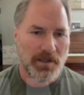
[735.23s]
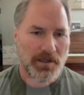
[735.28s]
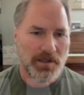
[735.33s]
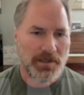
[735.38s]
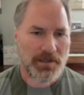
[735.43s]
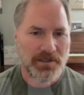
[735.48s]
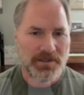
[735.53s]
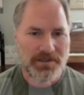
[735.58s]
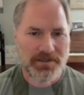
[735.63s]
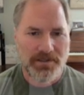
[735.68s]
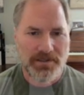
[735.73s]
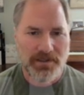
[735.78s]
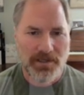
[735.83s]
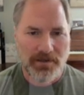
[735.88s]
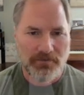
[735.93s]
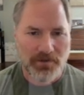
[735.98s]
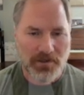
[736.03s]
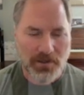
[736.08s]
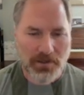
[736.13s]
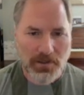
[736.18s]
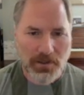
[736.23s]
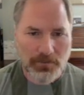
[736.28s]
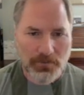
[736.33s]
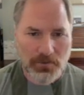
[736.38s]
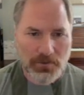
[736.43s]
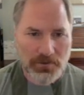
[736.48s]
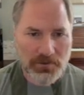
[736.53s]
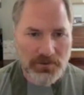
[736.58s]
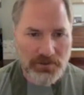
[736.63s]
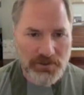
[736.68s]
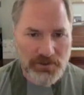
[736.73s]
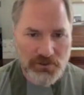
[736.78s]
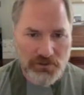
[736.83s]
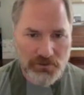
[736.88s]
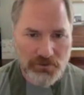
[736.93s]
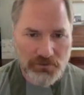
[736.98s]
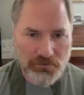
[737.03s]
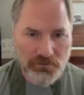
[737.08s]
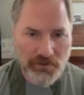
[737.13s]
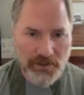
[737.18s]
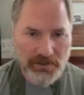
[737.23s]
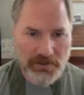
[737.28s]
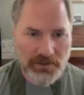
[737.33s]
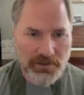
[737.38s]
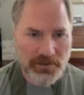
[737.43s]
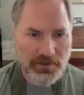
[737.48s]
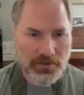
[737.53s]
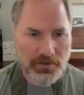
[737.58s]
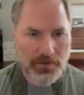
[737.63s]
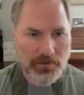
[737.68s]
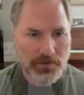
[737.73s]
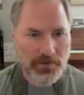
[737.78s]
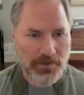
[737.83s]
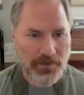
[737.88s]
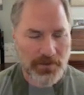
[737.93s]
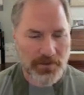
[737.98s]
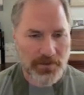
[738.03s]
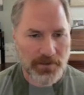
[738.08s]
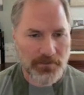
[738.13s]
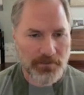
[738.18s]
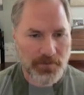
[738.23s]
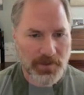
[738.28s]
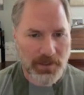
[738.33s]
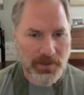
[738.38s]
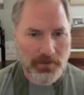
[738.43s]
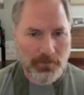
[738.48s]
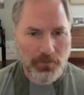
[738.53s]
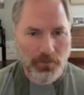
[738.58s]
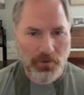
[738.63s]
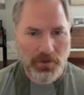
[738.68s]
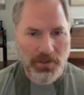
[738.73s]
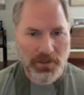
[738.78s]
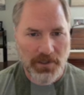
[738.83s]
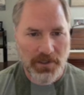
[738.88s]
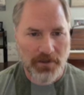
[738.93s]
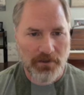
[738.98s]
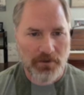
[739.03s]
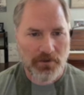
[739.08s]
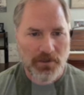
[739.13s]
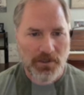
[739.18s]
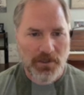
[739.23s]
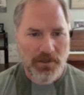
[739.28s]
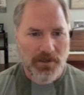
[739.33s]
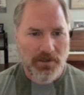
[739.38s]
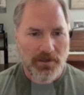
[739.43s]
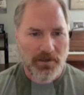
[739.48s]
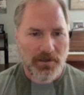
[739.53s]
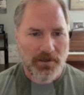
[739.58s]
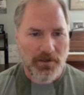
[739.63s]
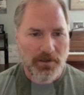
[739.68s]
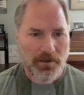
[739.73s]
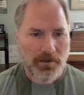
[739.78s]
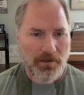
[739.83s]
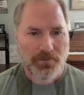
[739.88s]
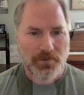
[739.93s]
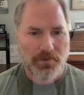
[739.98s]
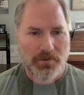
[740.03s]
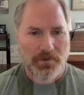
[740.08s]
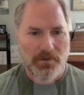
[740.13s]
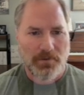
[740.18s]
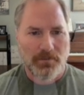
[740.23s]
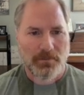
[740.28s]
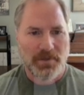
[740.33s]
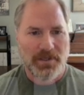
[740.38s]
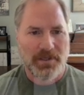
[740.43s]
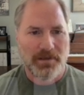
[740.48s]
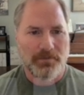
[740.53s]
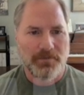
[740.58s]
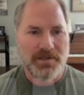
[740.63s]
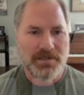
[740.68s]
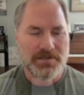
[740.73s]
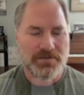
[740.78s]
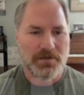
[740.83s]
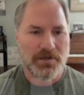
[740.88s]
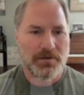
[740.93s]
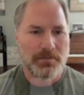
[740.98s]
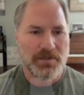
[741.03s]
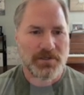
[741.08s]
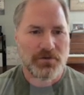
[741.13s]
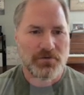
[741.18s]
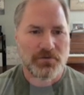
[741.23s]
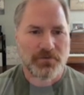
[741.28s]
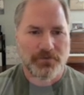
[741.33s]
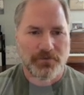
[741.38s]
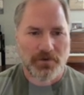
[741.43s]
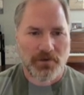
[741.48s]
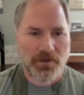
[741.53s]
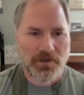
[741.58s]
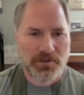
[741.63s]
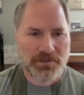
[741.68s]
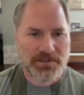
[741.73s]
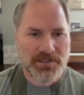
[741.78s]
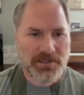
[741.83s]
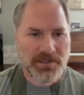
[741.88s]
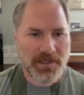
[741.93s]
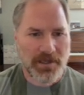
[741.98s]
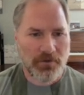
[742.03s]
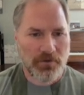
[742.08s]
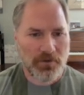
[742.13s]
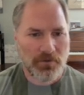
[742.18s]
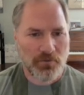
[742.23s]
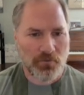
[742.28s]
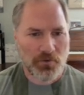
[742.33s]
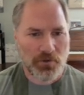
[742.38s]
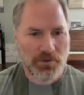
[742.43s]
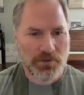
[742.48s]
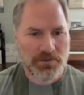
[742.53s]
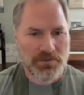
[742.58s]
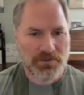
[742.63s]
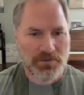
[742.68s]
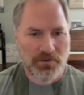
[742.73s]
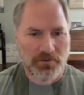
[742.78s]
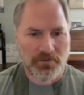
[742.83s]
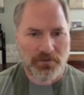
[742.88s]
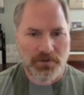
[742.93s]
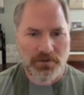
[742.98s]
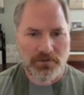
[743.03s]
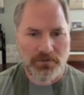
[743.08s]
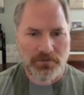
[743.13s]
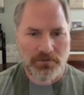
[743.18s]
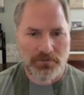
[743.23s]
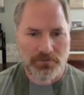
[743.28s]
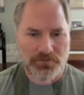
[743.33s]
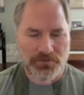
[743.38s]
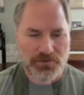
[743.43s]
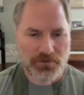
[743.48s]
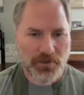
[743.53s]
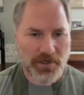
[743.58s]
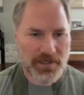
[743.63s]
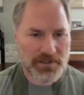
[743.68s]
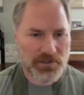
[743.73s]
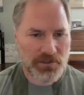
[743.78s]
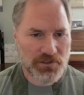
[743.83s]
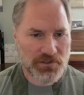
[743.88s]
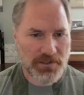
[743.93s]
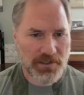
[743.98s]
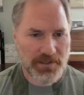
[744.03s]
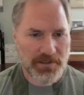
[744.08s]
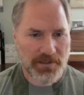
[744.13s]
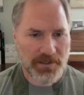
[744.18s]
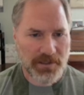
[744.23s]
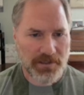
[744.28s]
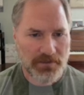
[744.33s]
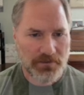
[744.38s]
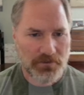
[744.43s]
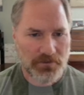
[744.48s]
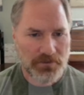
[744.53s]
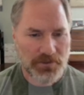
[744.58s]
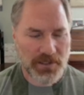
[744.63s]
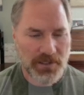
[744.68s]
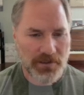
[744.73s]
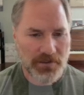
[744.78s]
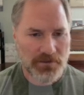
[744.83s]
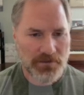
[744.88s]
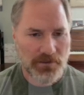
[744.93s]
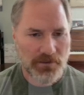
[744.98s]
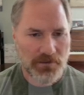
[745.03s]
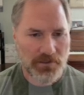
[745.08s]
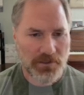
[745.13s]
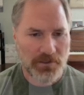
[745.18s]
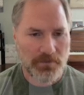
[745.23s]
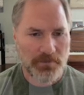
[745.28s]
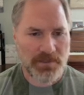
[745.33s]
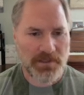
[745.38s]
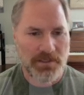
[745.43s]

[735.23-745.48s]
it did have a couple little issues right there that I kind of pointed out. But yeah, these are going to be used for hunting out in the woods, so little scratches like that, little tears aren't going to be an